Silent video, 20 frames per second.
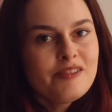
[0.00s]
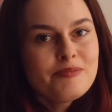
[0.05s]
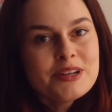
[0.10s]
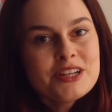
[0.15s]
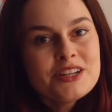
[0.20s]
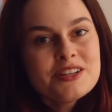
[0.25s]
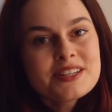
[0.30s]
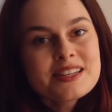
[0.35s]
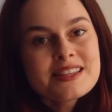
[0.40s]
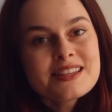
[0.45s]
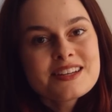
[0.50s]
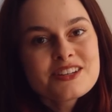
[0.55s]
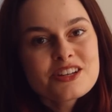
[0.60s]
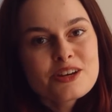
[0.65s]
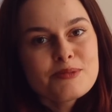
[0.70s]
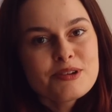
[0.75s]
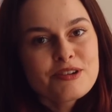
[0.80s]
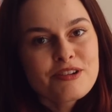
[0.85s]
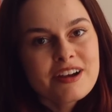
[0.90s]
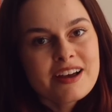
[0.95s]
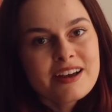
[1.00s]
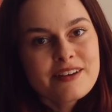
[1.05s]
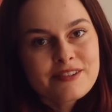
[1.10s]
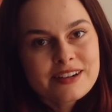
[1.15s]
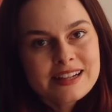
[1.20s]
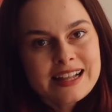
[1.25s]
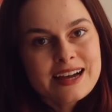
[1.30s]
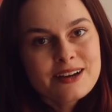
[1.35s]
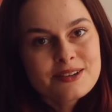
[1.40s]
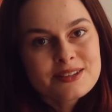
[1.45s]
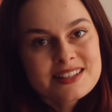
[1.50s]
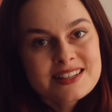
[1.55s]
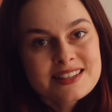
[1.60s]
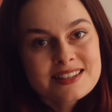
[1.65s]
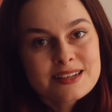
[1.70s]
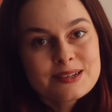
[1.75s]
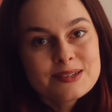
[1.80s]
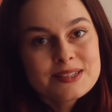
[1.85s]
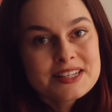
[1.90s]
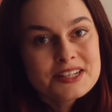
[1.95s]
I've been using the Adobe Creative Cloud
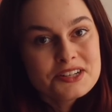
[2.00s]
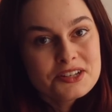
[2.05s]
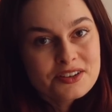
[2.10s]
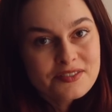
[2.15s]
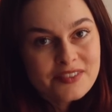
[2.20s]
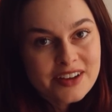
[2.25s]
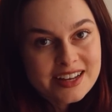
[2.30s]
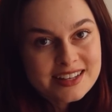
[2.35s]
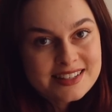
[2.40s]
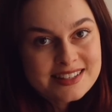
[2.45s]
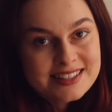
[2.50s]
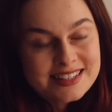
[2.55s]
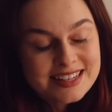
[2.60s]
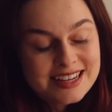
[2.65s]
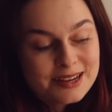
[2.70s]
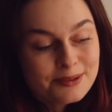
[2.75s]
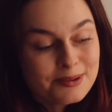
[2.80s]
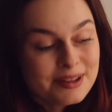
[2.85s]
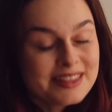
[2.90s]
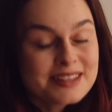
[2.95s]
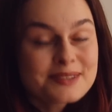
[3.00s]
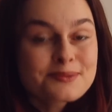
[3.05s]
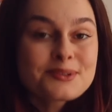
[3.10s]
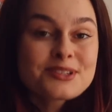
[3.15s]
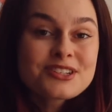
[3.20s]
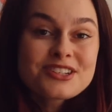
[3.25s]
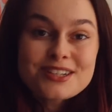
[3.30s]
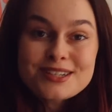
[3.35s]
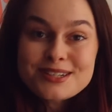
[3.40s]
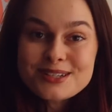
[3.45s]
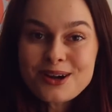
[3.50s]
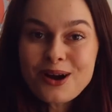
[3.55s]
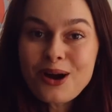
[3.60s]
since I was in university when this was just a